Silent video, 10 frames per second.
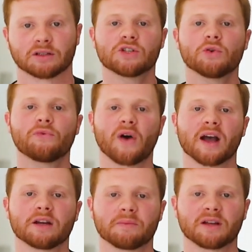Once you
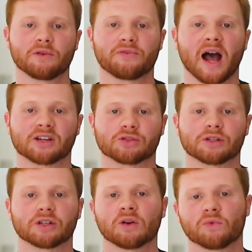find your
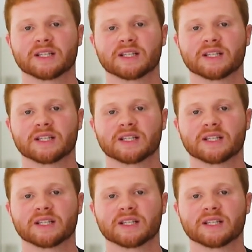manufacturer,